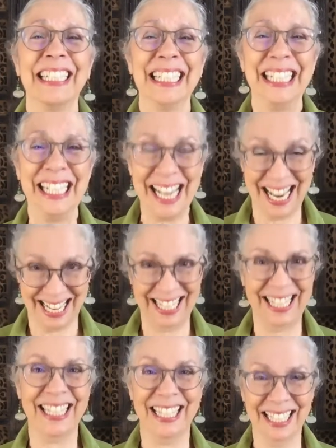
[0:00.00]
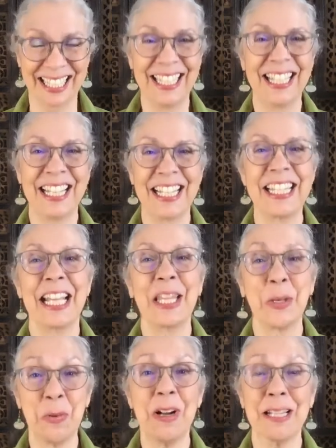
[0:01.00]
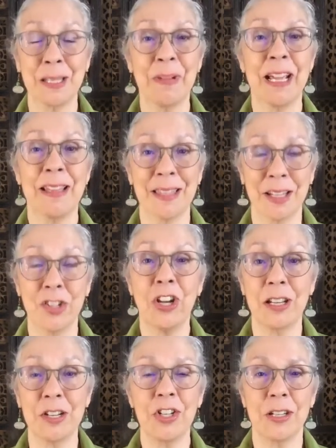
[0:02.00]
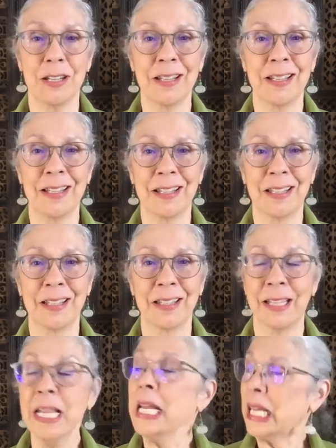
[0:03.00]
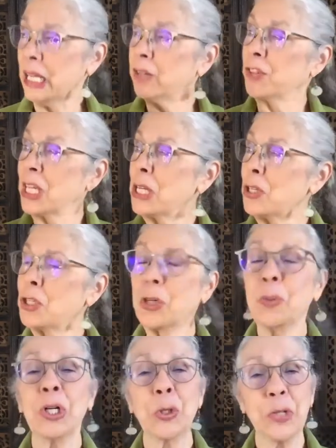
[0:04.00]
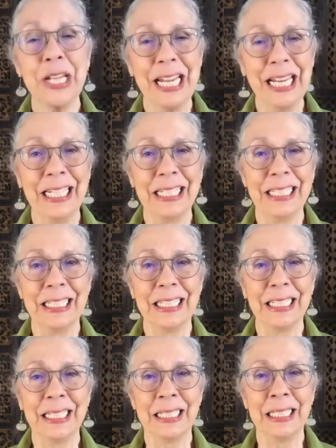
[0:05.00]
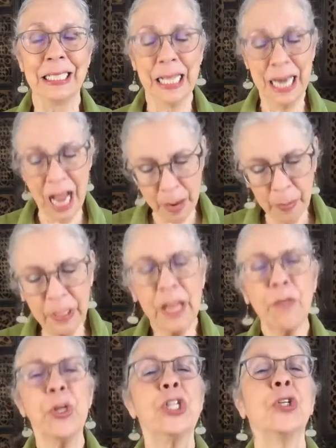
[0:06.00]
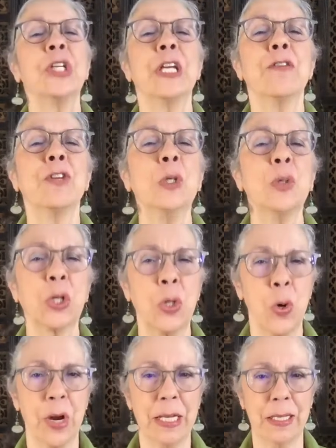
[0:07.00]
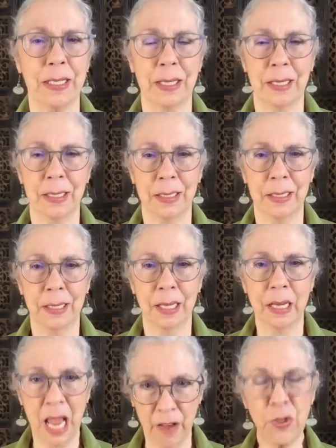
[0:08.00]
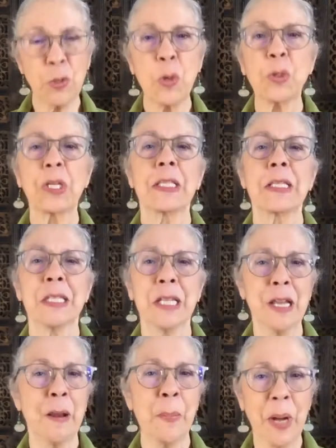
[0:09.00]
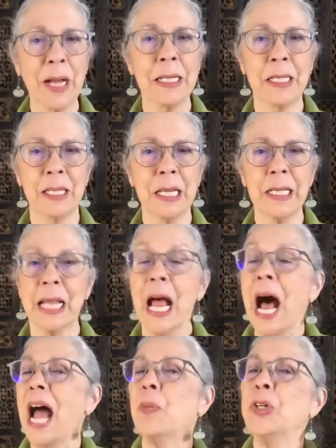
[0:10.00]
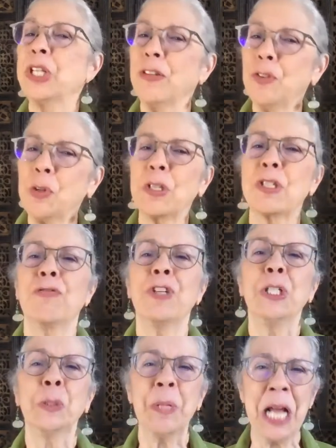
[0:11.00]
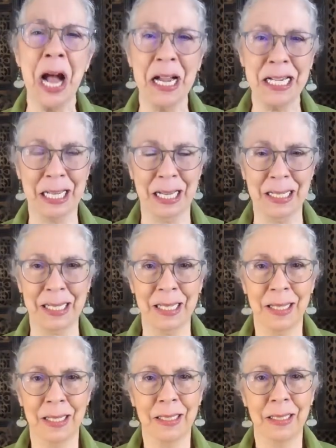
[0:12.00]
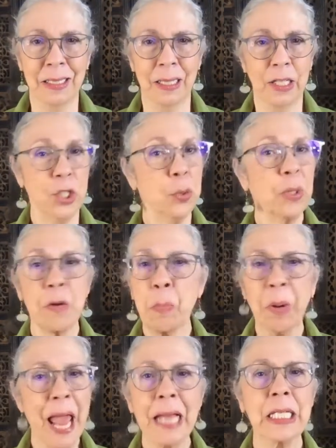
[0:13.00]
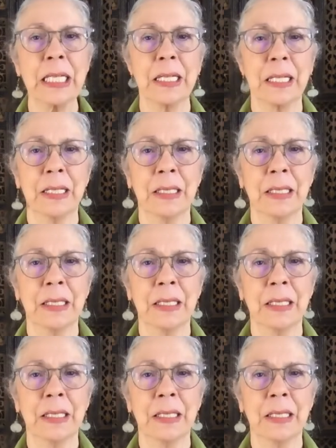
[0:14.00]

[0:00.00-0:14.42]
"Yes," said the wise man, the judge. "If these two agree, then I believe we should give you the coins and have you go to the city and buy seeds. I will give you this field behind us, and you can plant it,